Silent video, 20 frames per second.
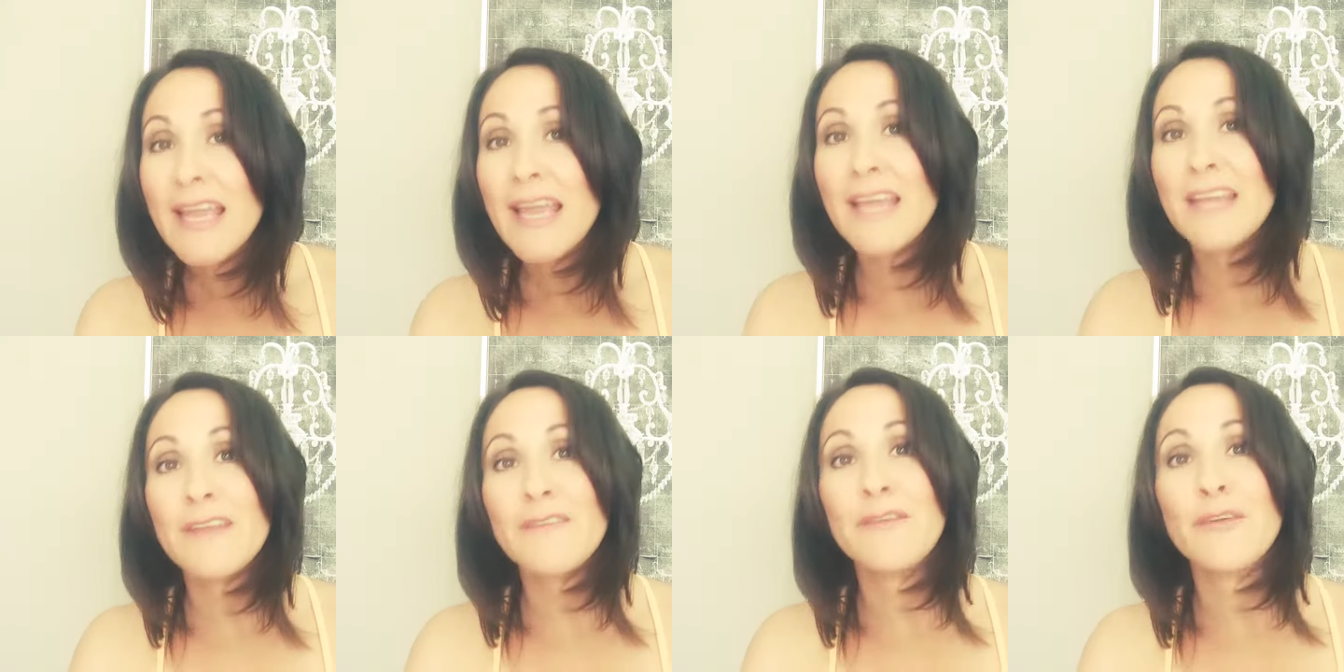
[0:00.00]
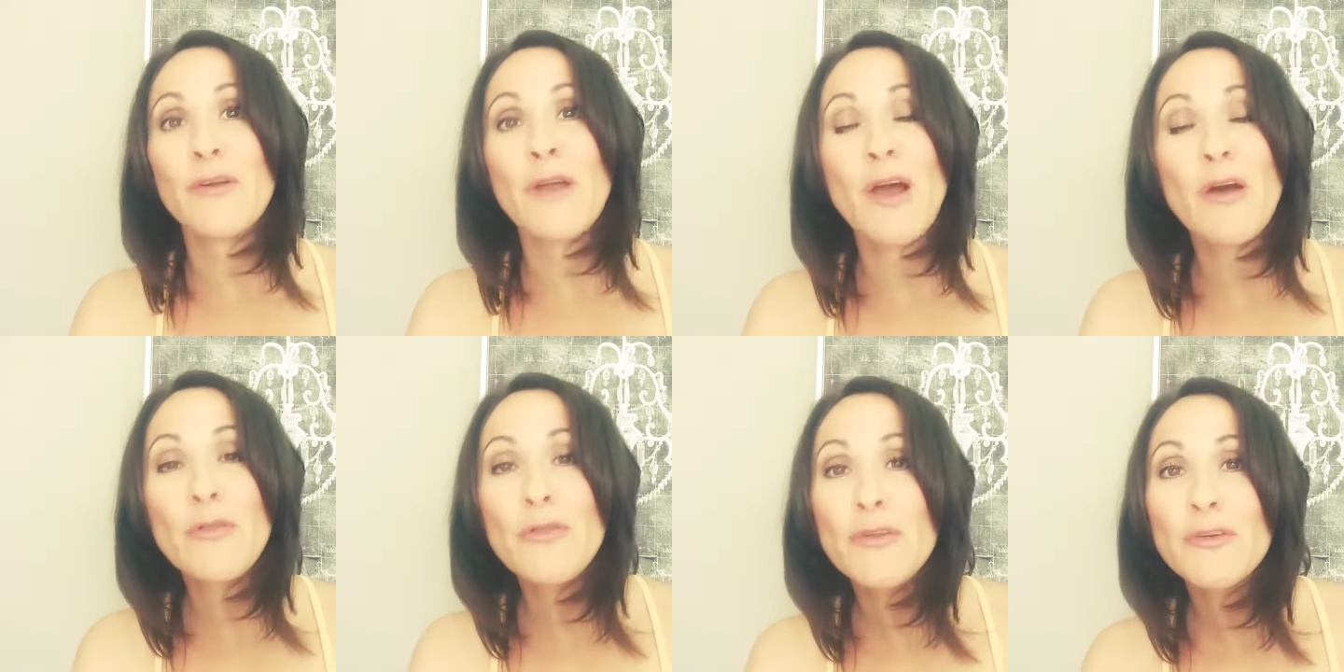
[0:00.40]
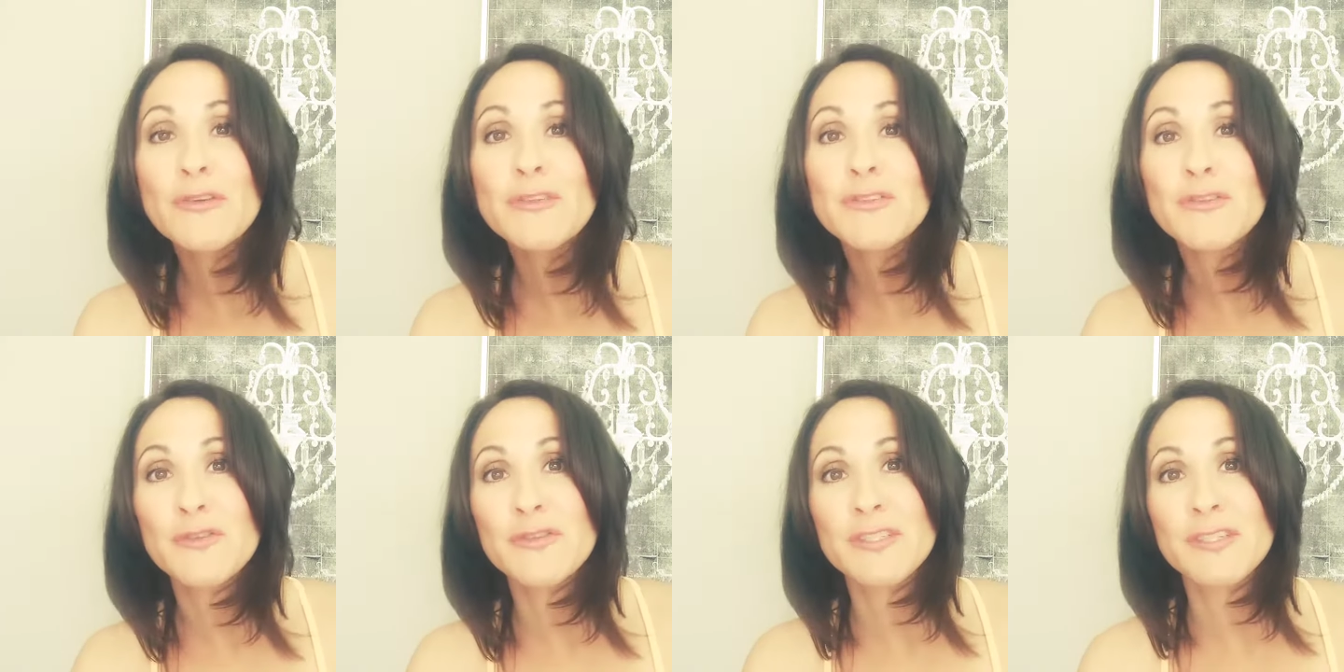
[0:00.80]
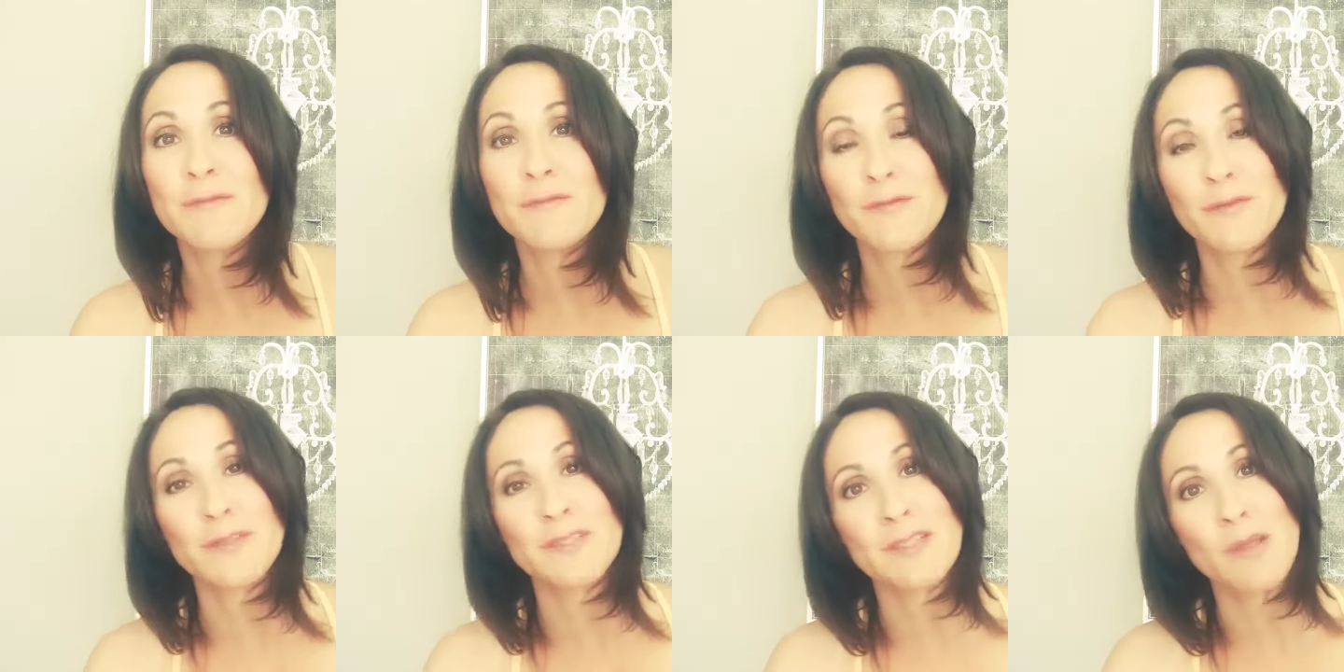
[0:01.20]
And if you're out there searching
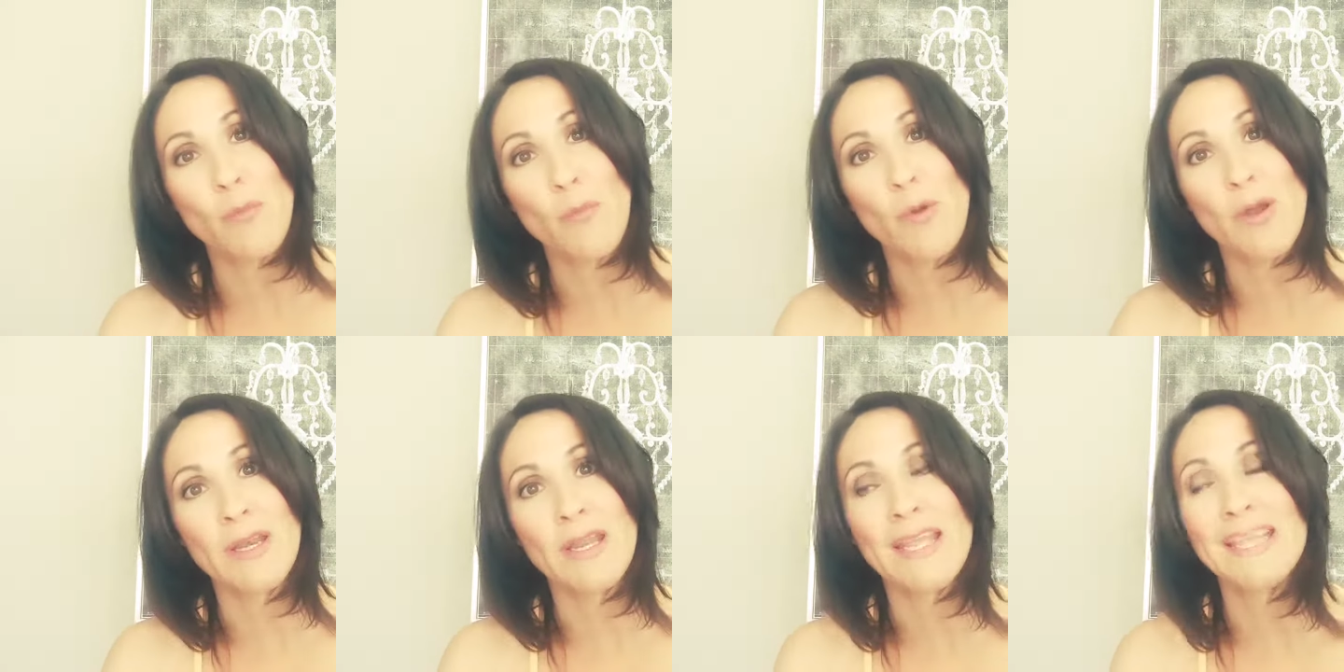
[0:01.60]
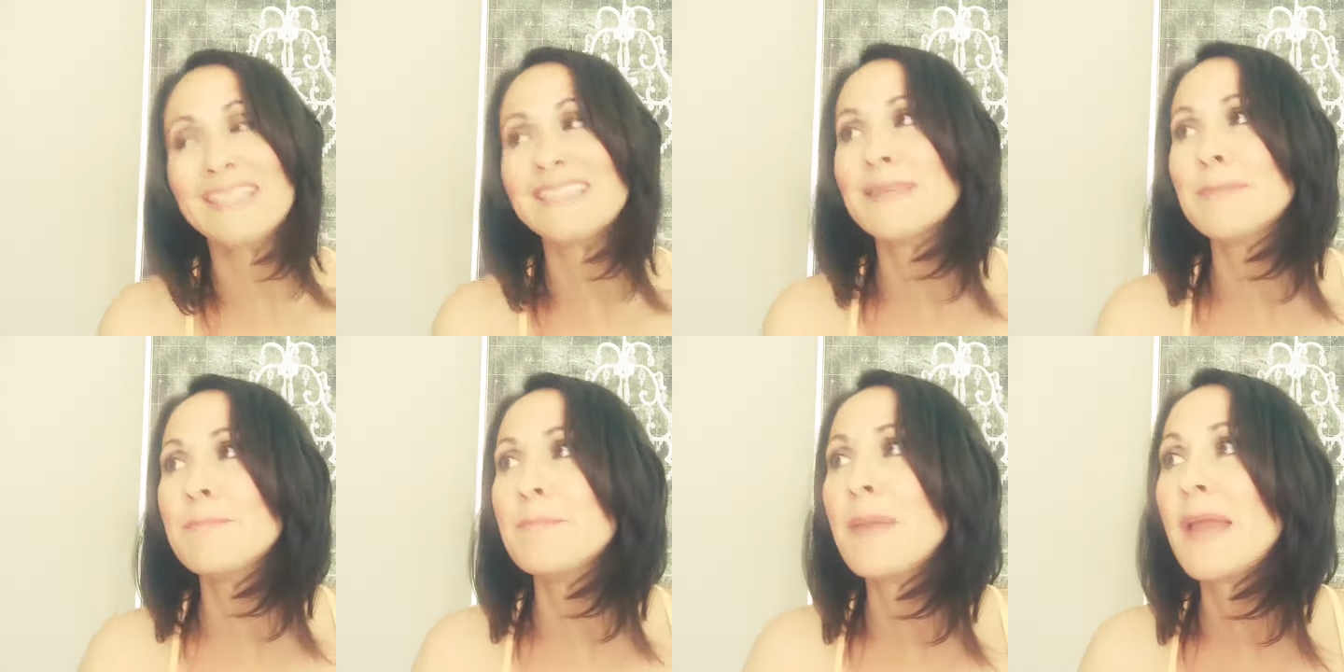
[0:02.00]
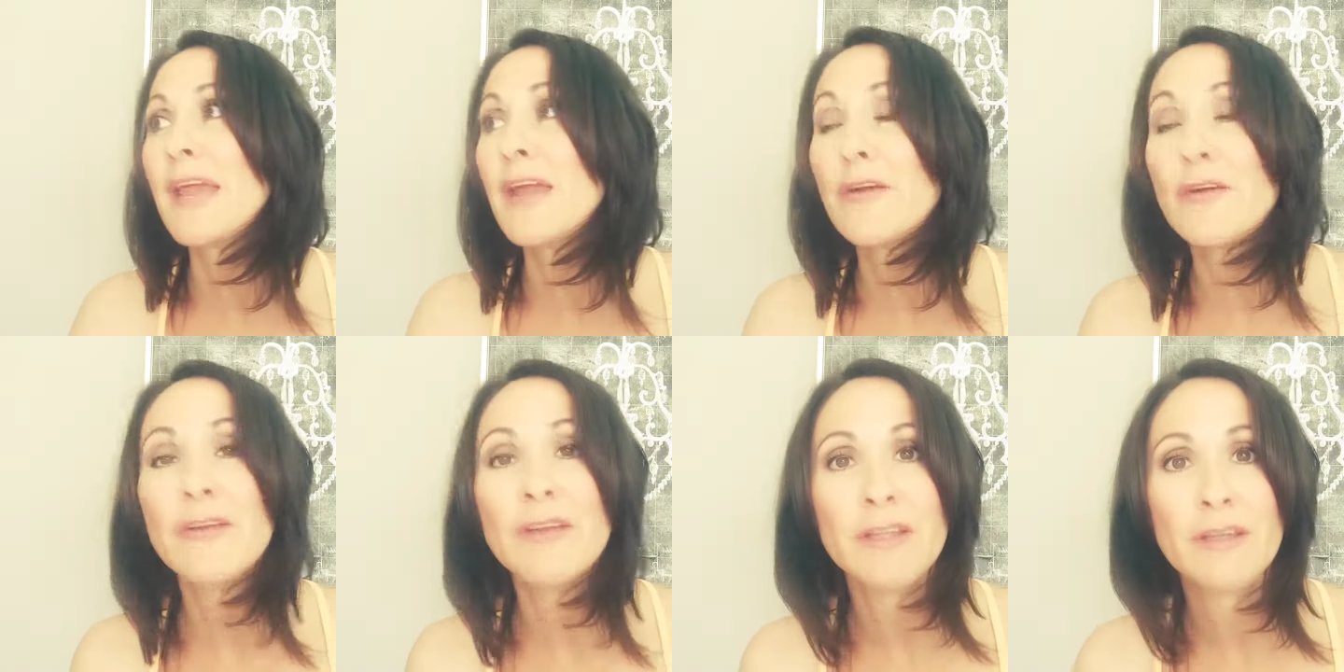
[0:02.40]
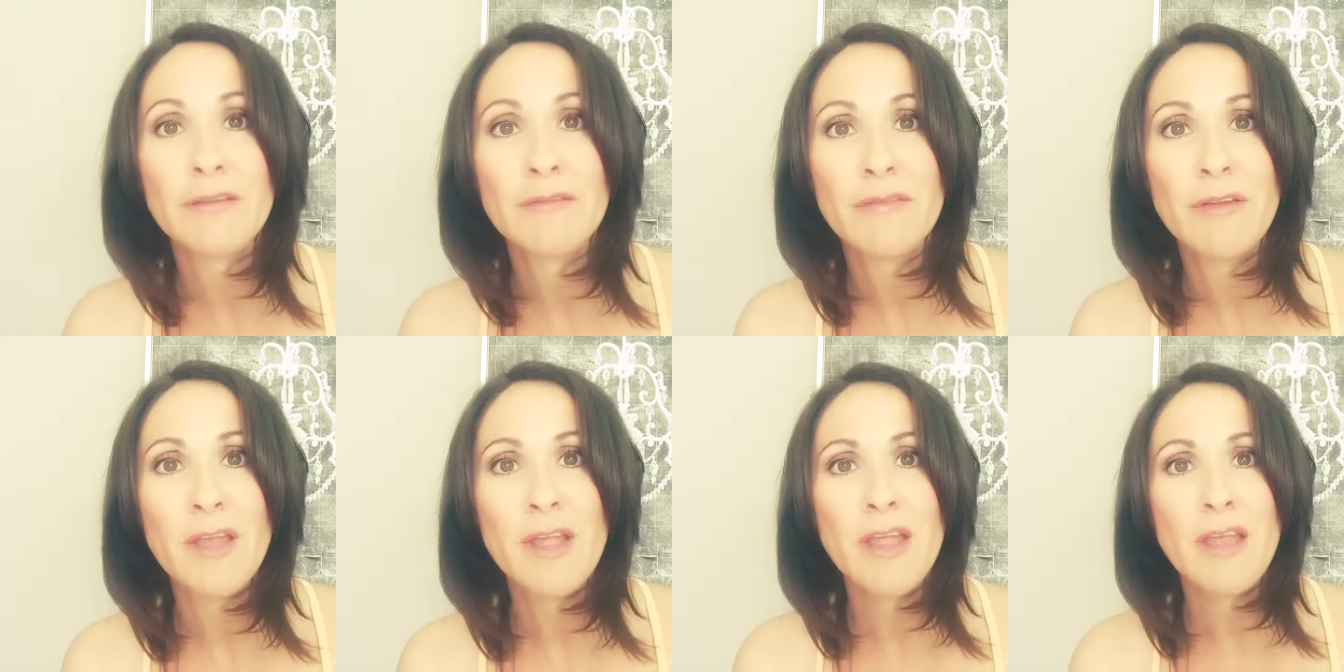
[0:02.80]
for someone, it's
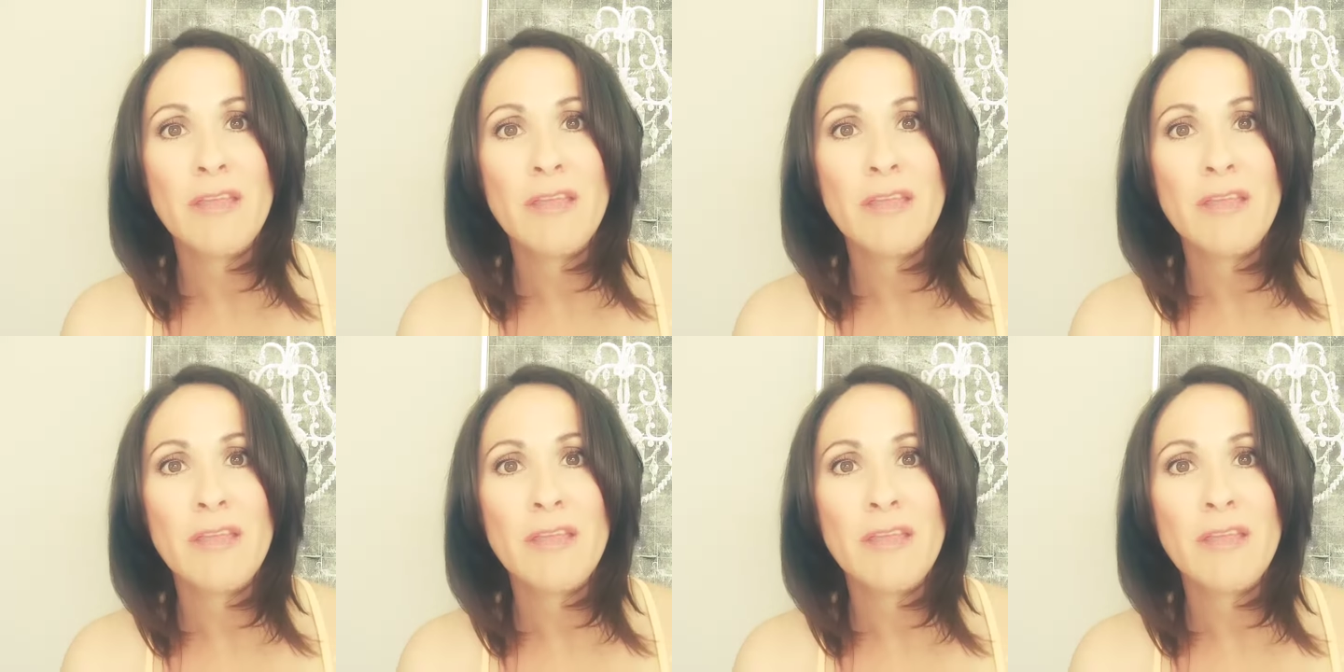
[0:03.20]
imperative